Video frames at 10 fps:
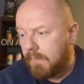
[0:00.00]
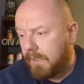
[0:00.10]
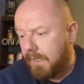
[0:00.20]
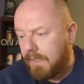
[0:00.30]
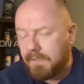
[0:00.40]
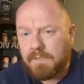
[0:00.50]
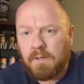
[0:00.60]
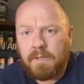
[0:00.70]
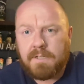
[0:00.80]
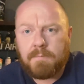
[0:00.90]
and
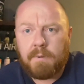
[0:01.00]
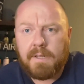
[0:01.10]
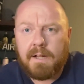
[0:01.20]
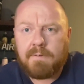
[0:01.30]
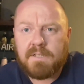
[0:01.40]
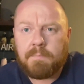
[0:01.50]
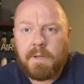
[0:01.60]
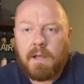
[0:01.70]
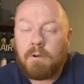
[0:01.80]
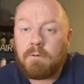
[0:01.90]
decided to bring that recipe
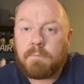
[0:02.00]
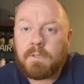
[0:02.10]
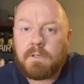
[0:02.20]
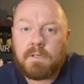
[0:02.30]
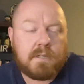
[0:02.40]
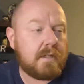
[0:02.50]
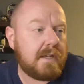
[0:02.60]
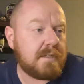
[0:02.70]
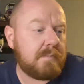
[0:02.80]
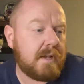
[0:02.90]
home, and
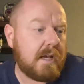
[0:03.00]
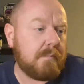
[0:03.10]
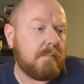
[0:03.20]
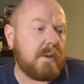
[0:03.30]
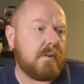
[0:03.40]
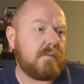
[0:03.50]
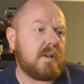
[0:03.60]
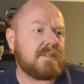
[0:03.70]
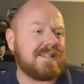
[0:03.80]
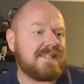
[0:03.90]
it's become a bit of
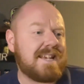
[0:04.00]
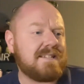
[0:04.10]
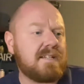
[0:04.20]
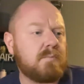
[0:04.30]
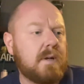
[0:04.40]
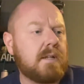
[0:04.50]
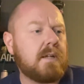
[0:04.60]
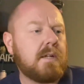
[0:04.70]
a success, this one.